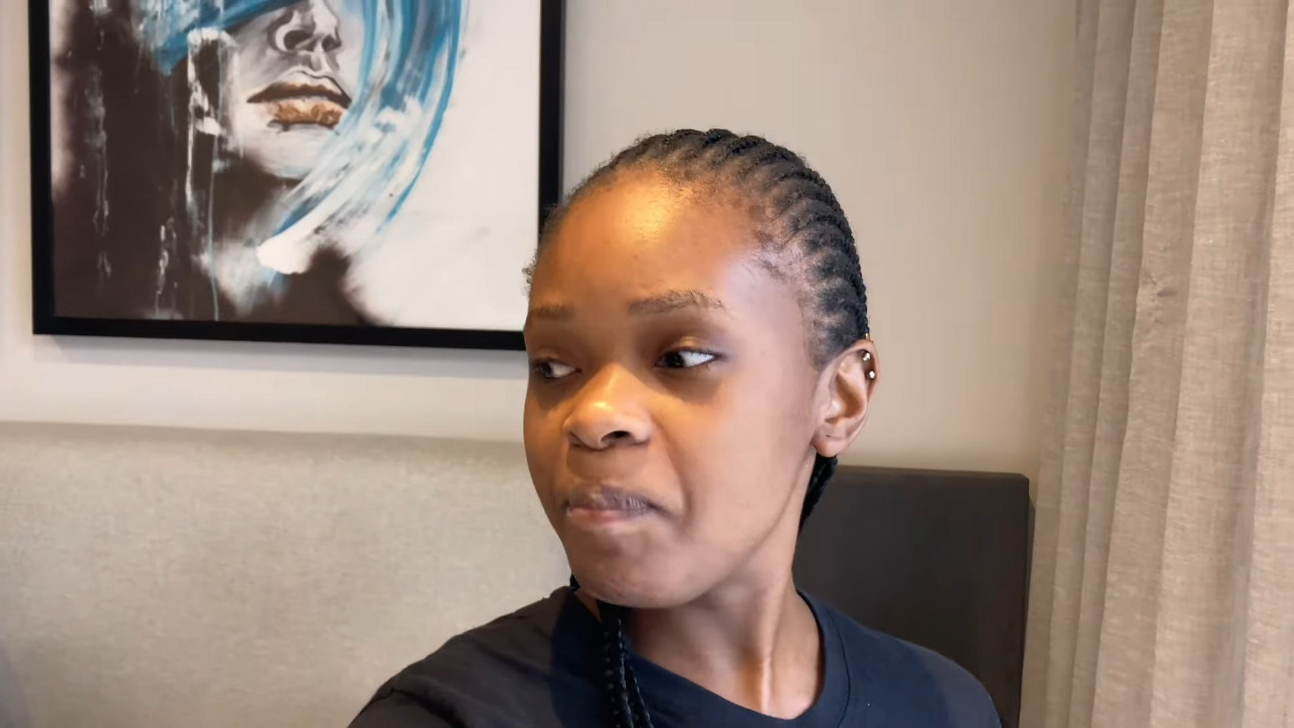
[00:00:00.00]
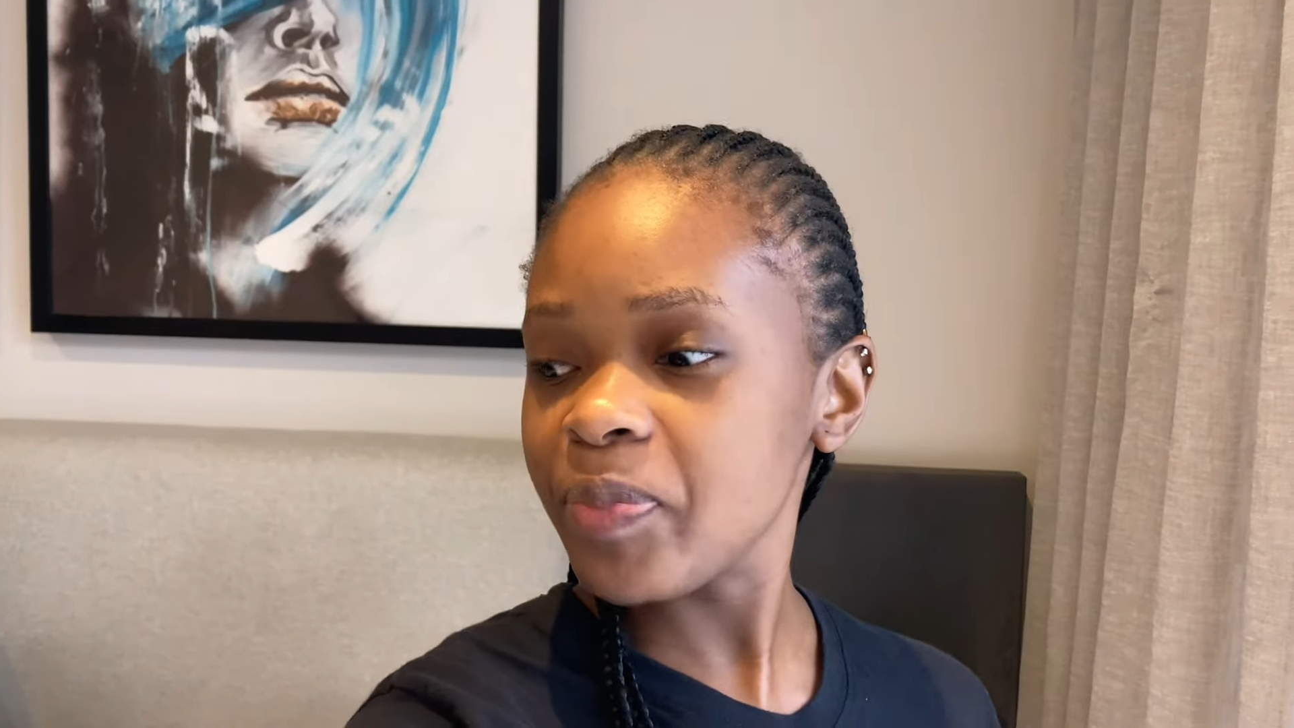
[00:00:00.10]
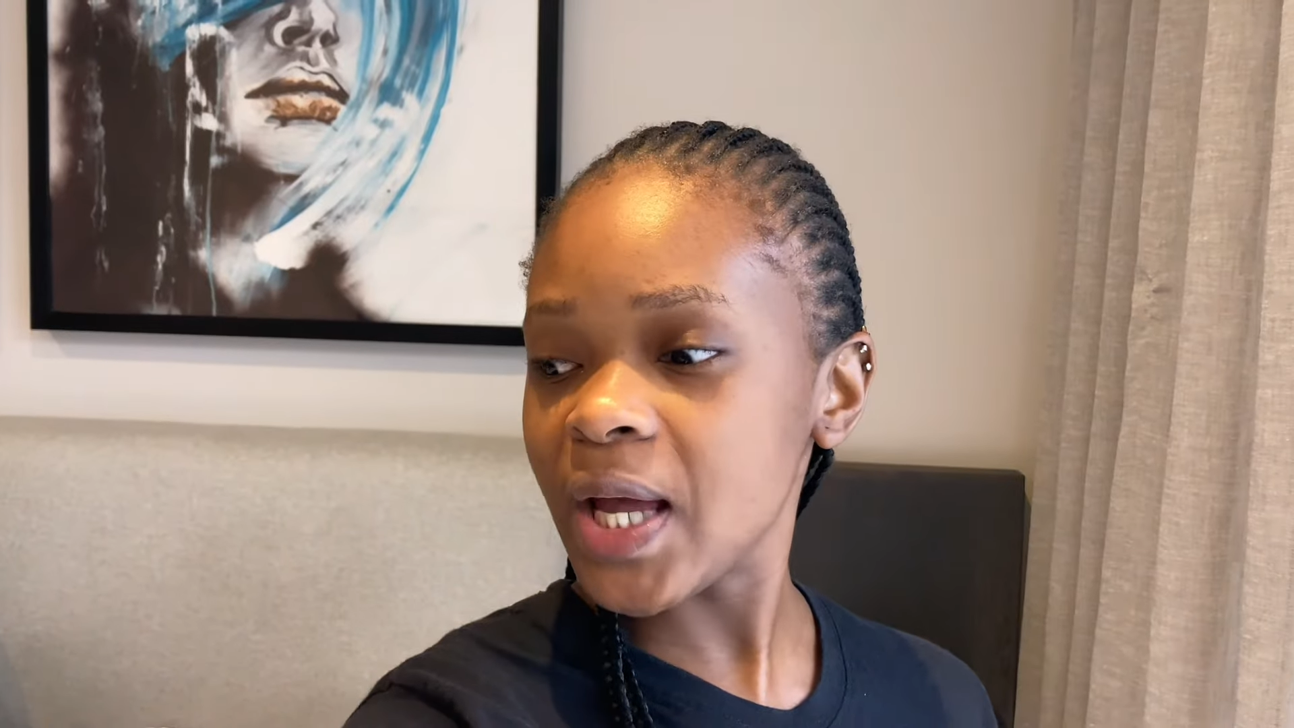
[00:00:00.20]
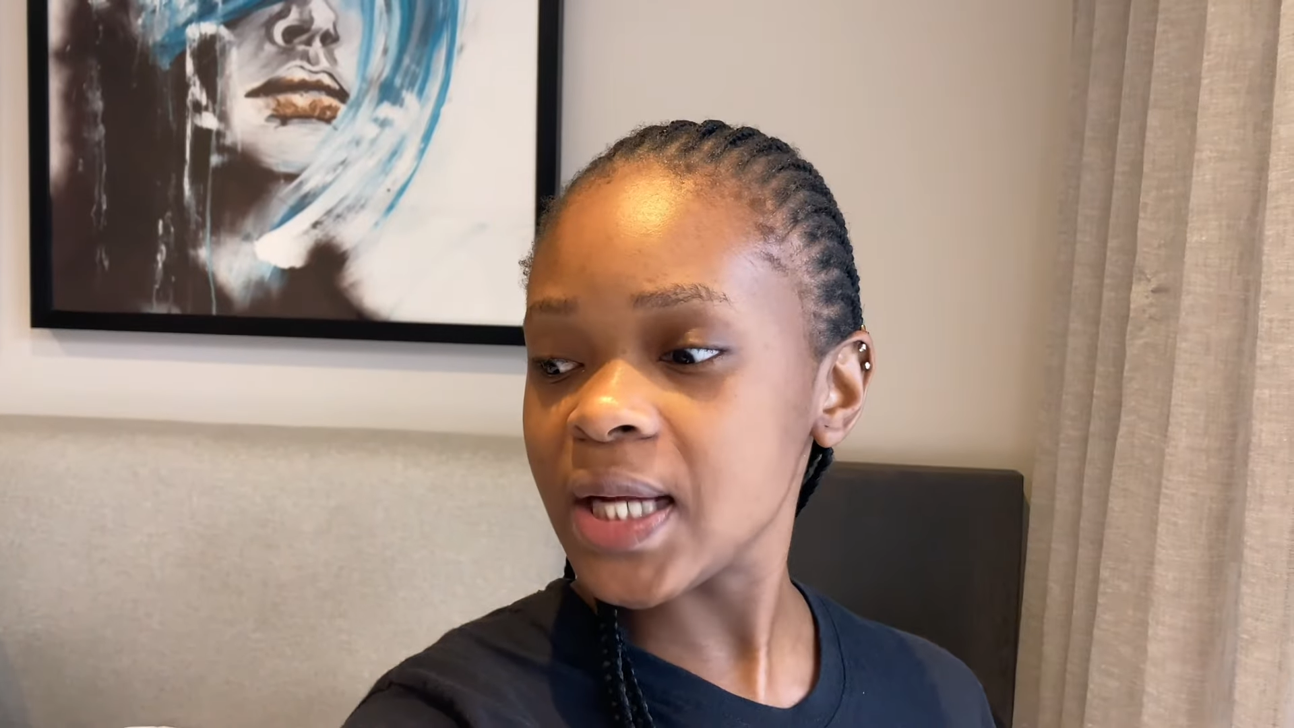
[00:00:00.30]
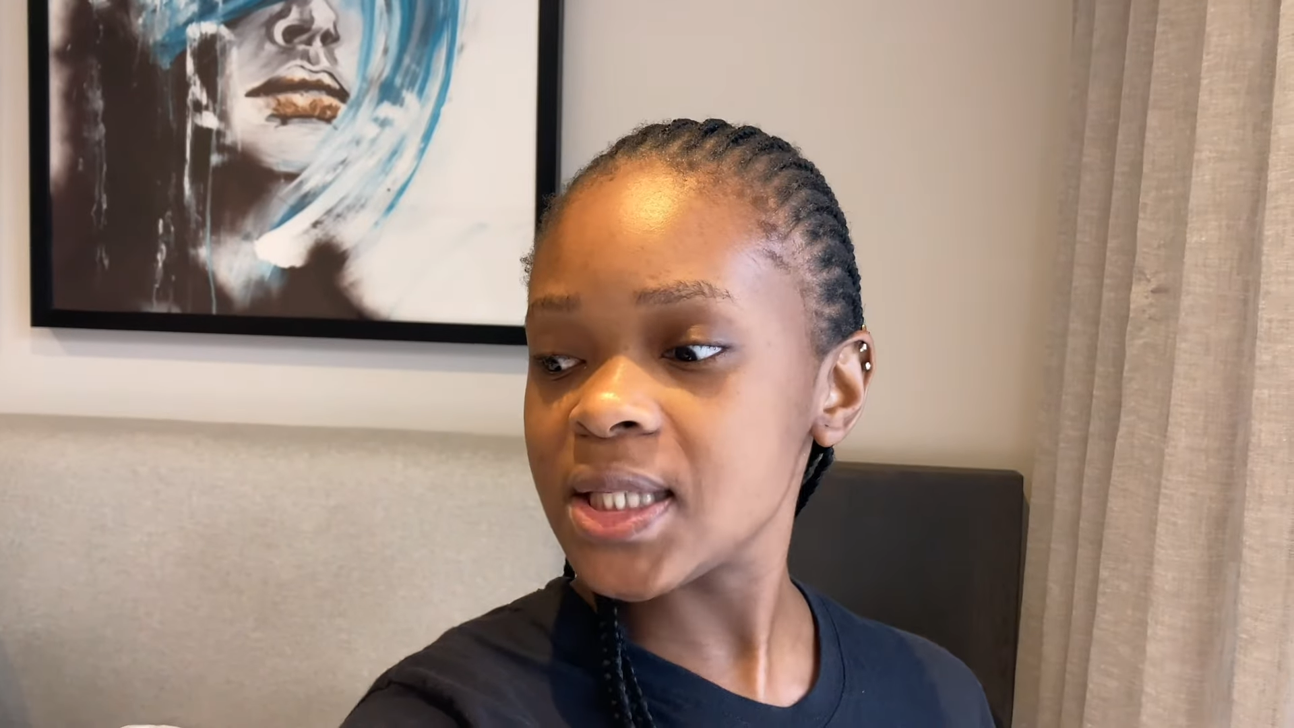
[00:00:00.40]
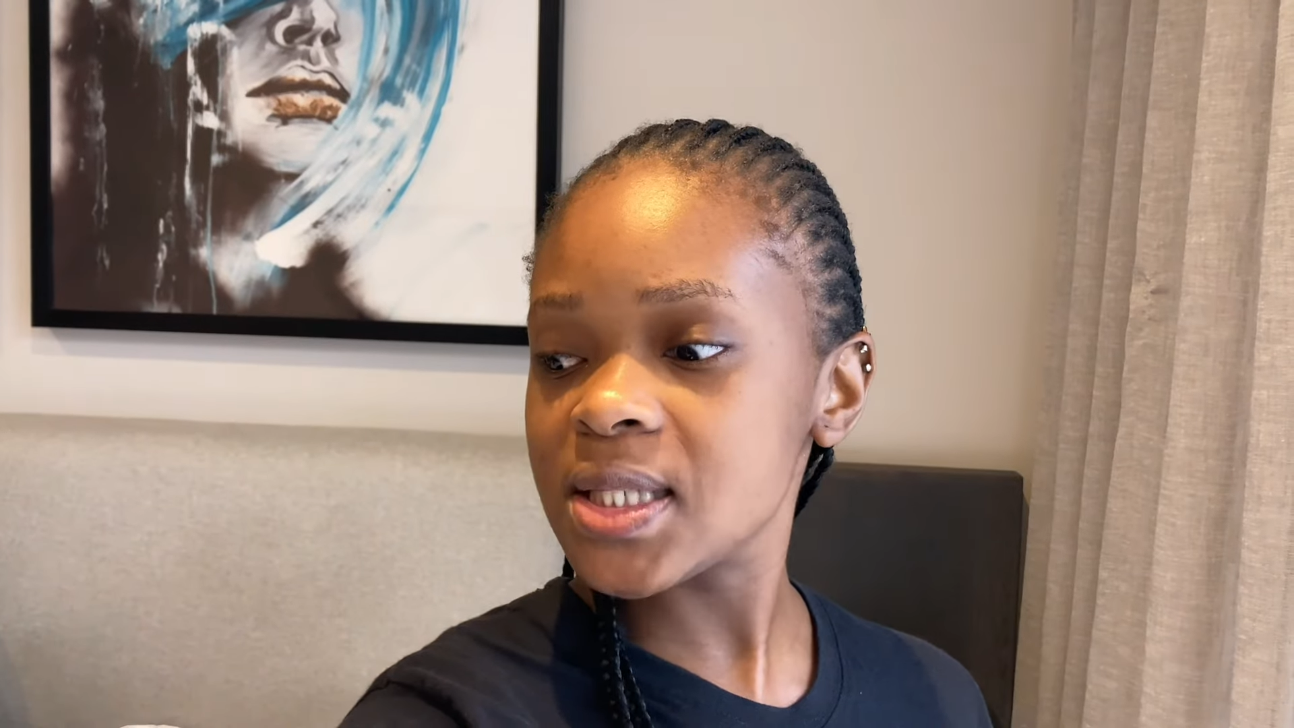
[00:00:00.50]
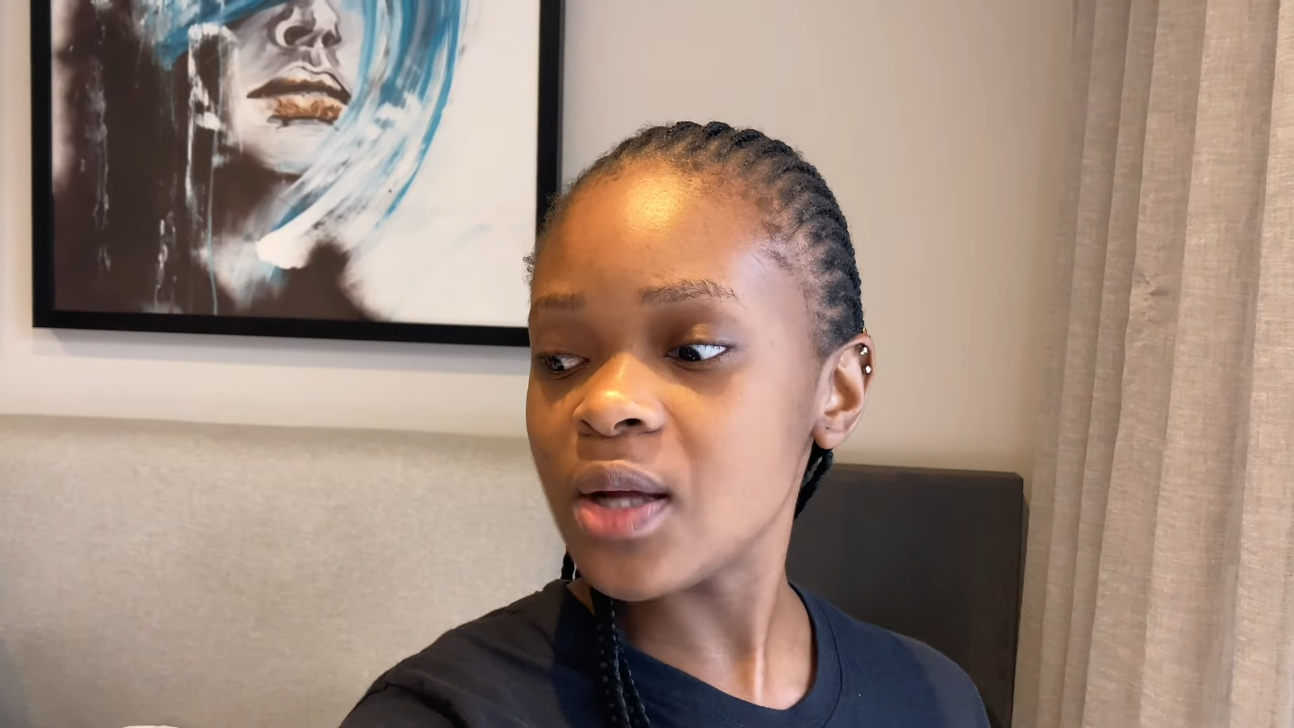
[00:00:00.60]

at the